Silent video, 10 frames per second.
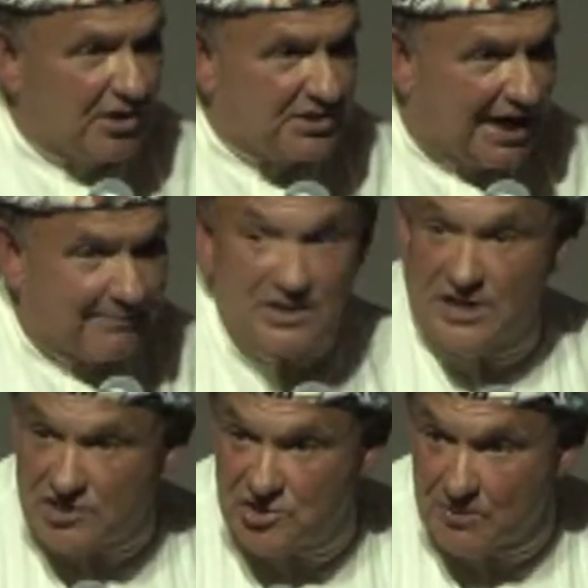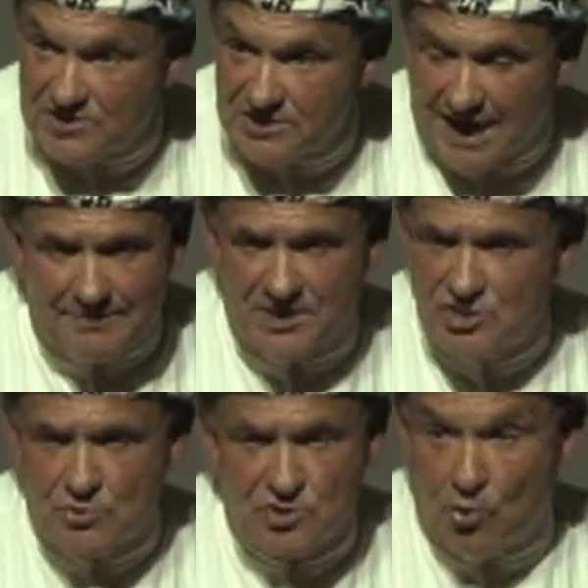you're adopted. Yes, she was
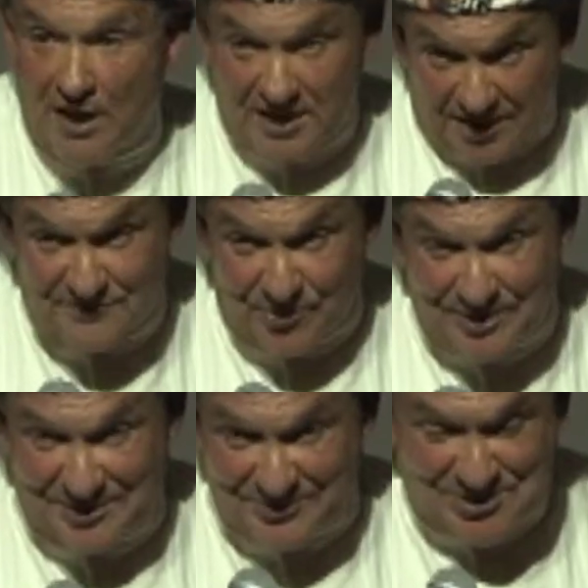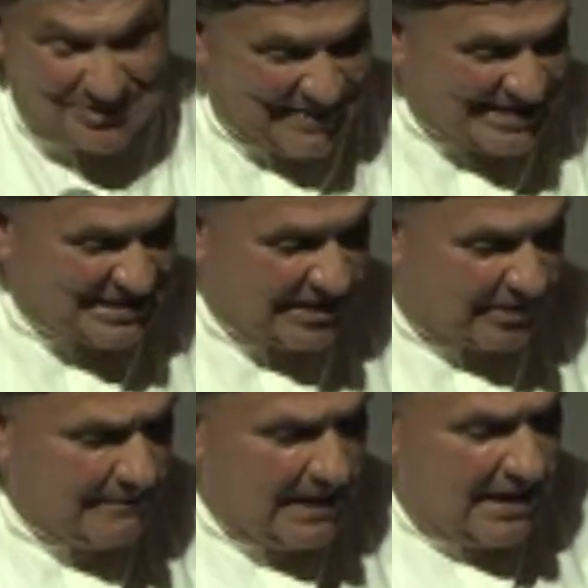adopted. She was quite comfortable with it, what you're about to
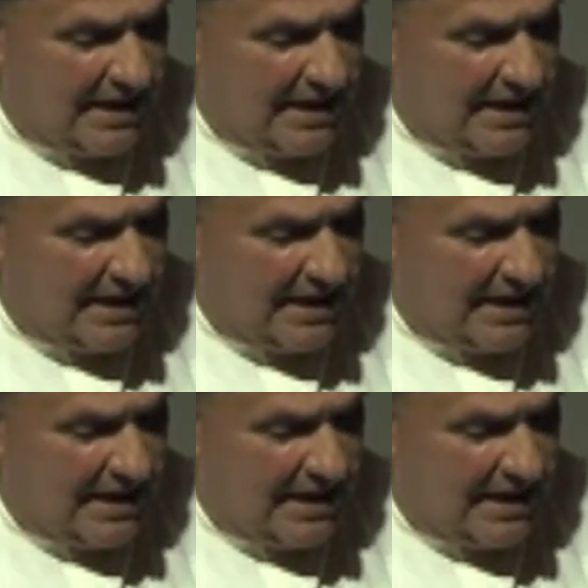hear.